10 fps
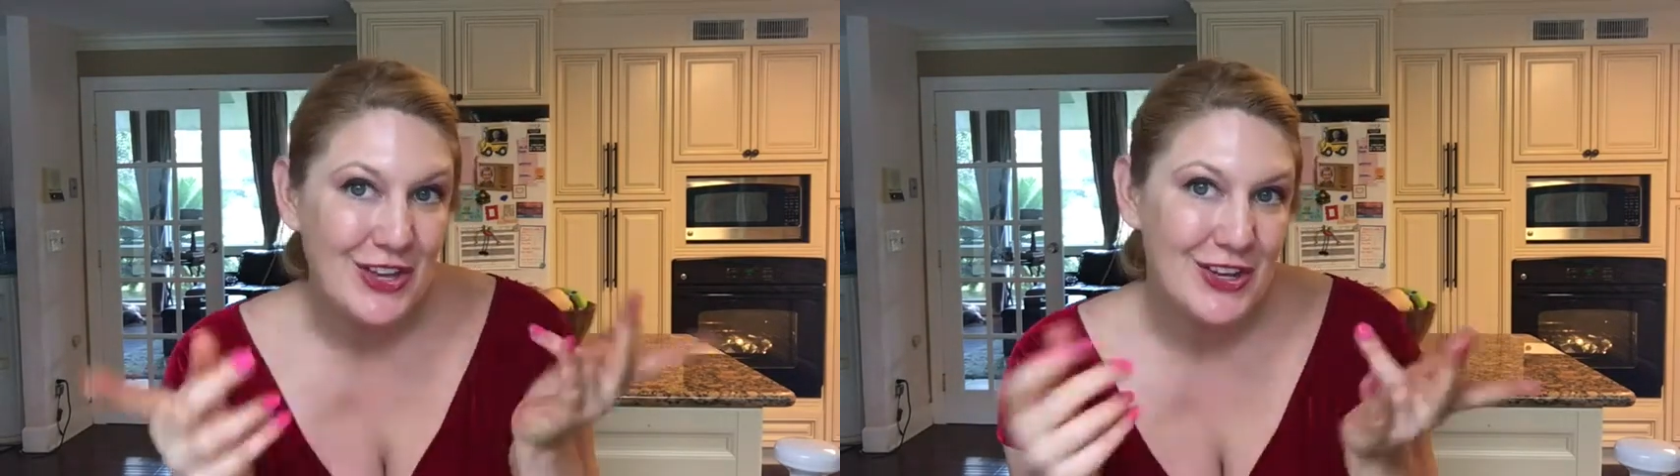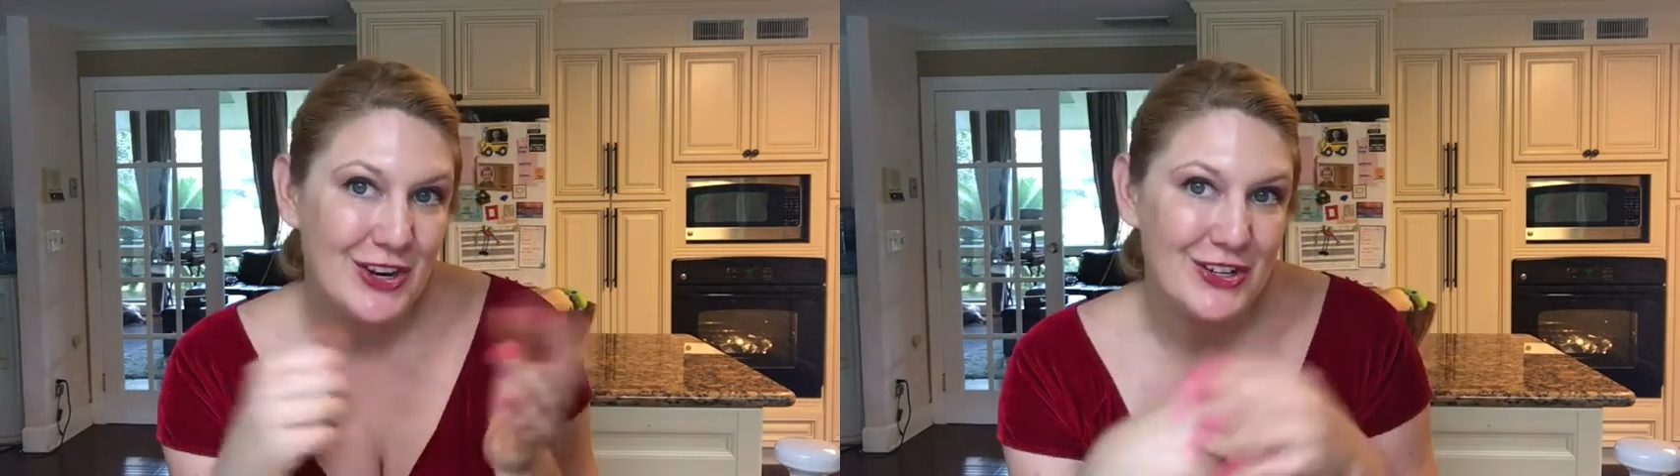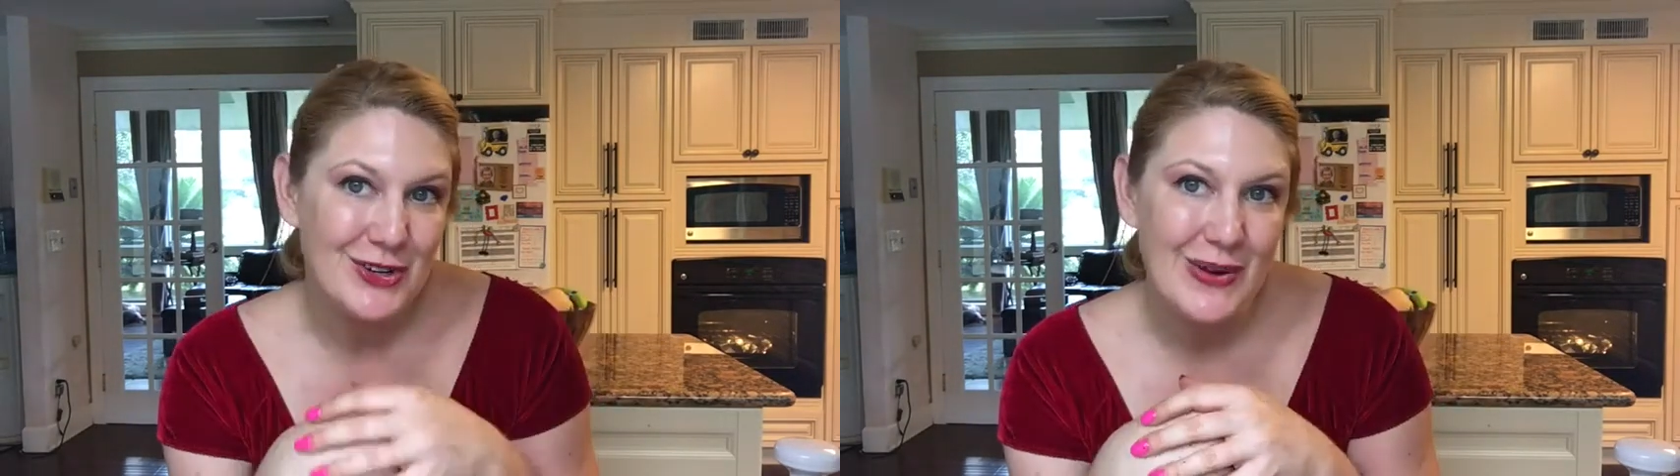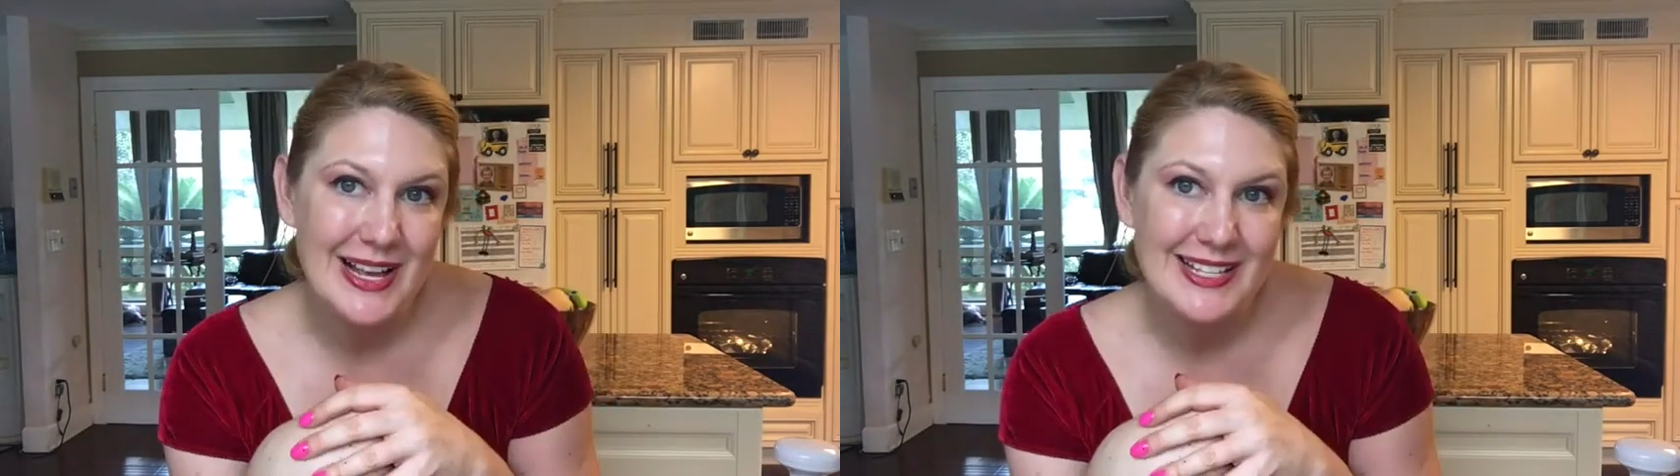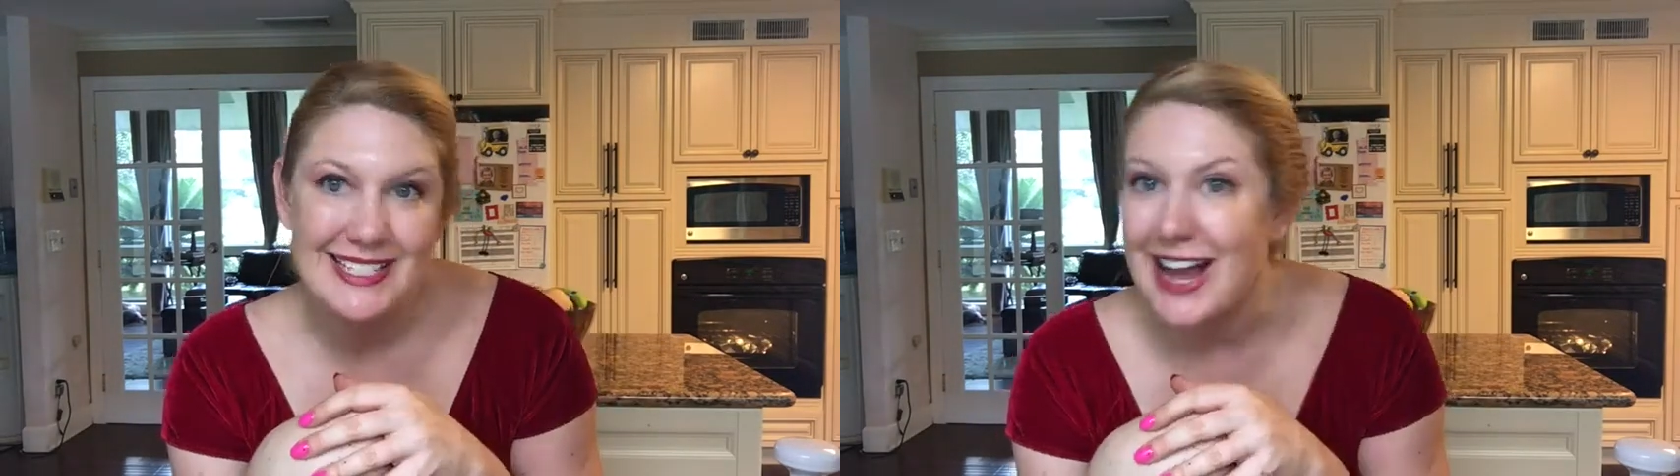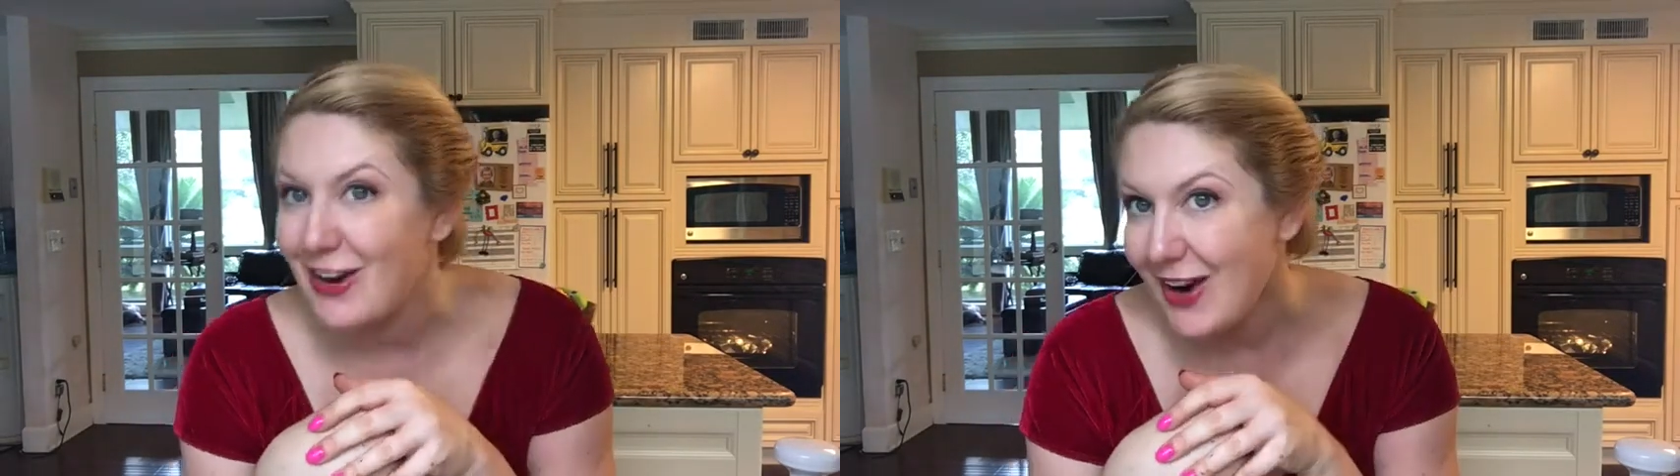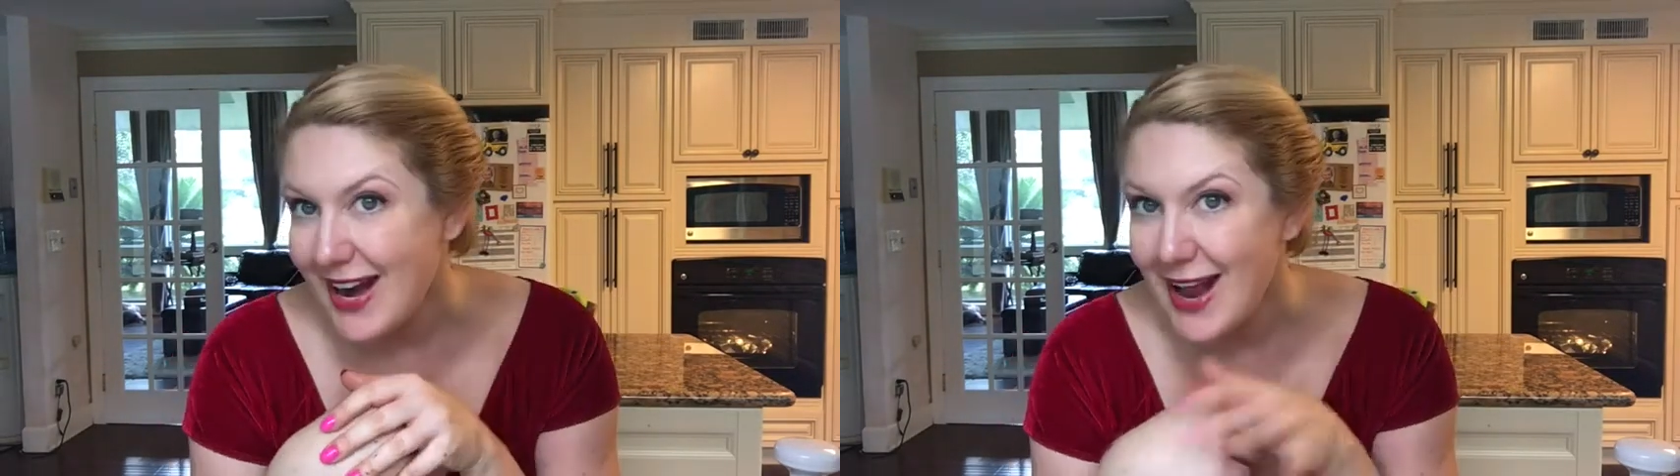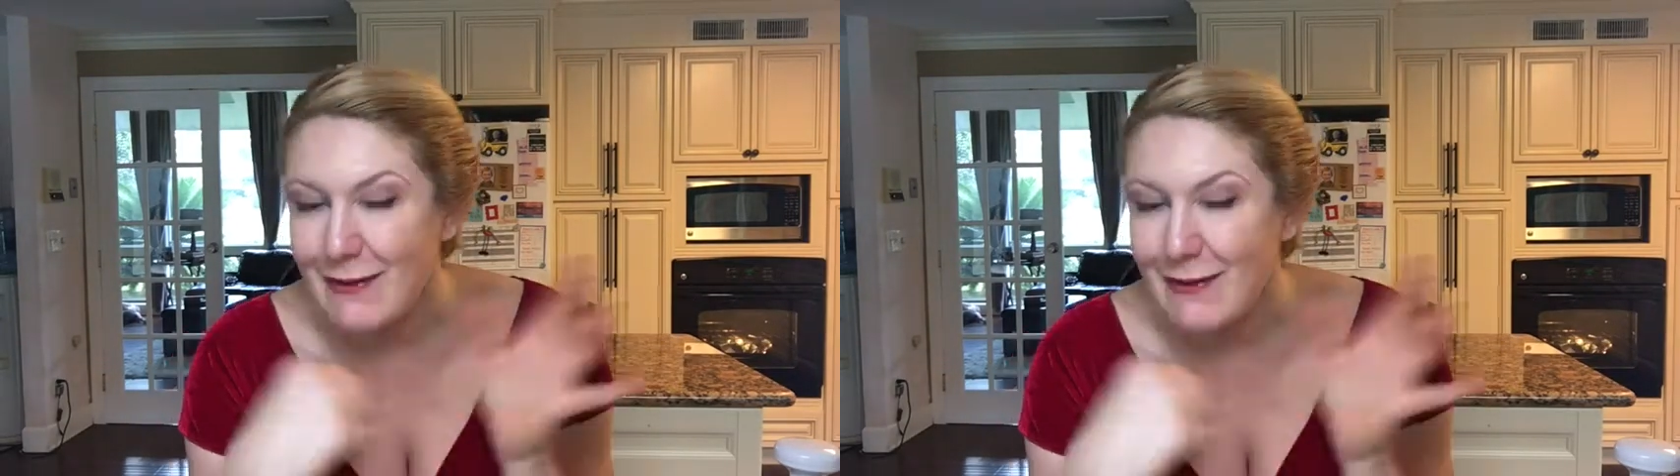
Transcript: Your choice. All right,